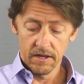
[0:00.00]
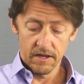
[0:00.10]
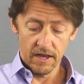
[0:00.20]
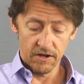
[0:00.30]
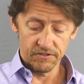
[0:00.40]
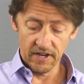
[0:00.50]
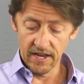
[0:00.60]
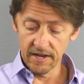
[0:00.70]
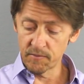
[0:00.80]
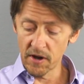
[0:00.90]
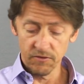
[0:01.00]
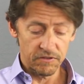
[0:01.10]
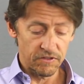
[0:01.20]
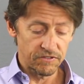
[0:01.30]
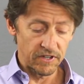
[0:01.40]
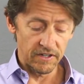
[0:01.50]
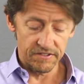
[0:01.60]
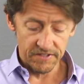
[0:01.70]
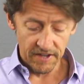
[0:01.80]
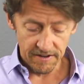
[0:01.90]
I don't see any problems with the seal
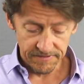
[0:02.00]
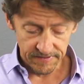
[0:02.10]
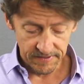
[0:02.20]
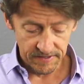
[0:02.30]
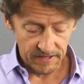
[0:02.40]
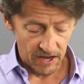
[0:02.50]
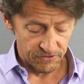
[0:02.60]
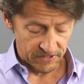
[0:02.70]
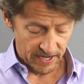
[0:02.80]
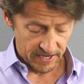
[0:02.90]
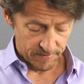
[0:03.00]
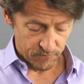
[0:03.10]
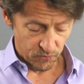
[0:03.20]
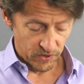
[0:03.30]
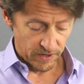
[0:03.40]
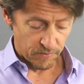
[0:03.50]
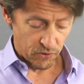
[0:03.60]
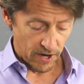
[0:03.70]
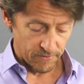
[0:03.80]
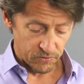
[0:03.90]
itself. I don't see any real
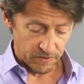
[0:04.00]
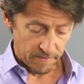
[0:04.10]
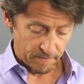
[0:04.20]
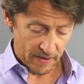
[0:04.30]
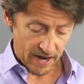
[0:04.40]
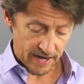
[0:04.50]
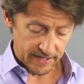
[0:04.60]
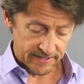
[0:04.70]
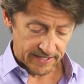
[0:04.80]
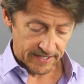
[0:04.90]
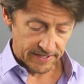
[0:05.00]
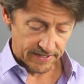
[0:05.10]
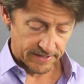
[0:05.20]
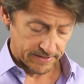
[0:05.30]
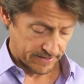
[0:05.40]
problems with the box here.